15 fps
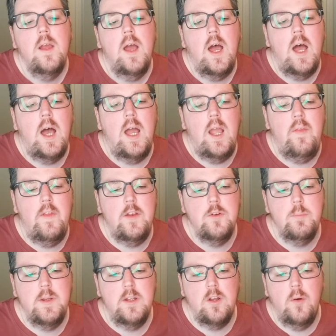And then you'll
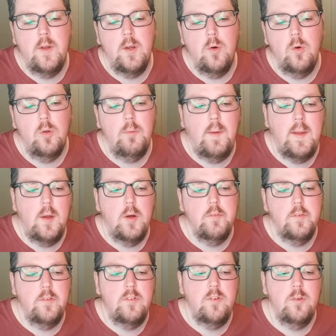be going all the way
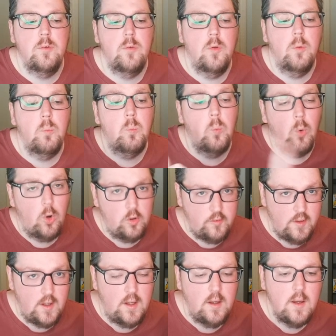over to the
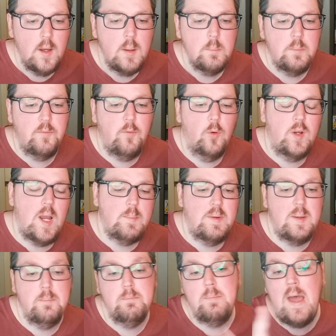water before
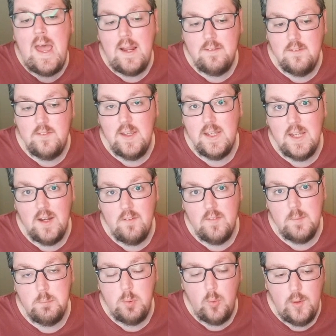coming back to take care of the
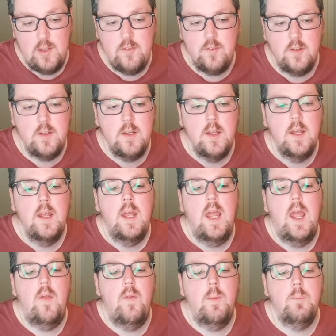poison.
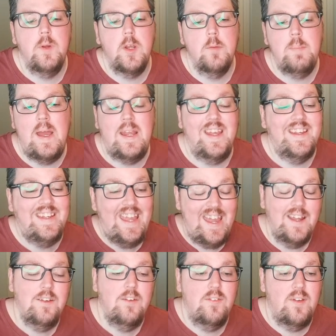And then we go back
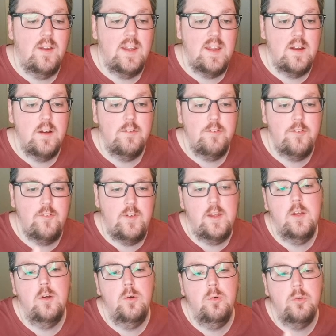again to take care of
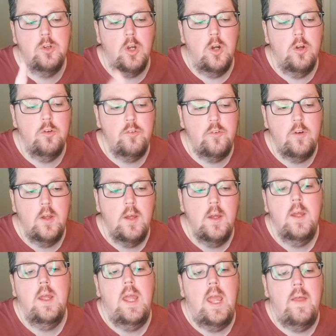steel, ghost,
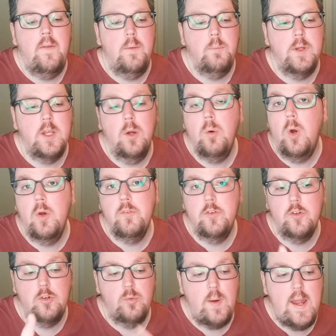and then we go over
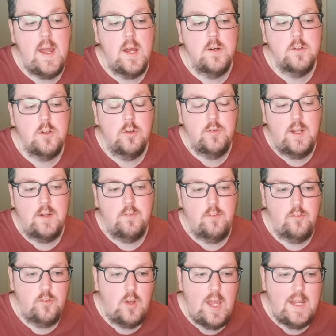to ground, go down to
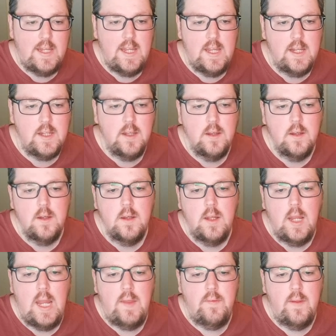psychic,
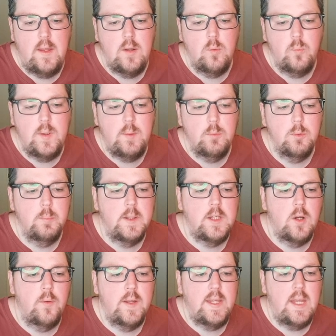and then we will be
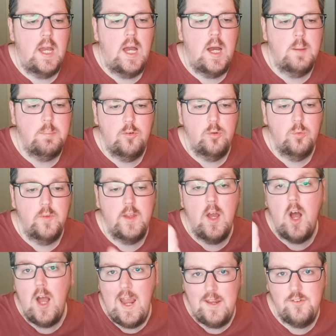going up to the
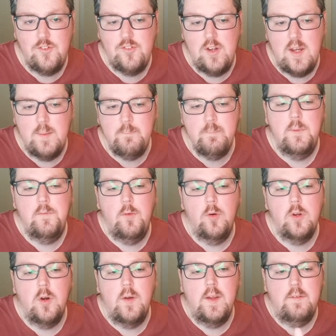ice gym before
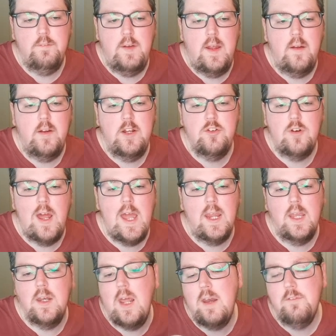going fairy,
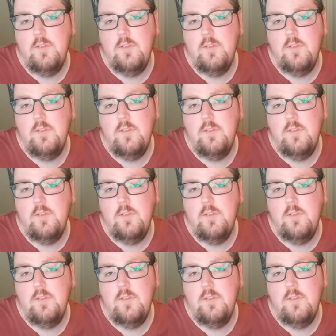dragon, and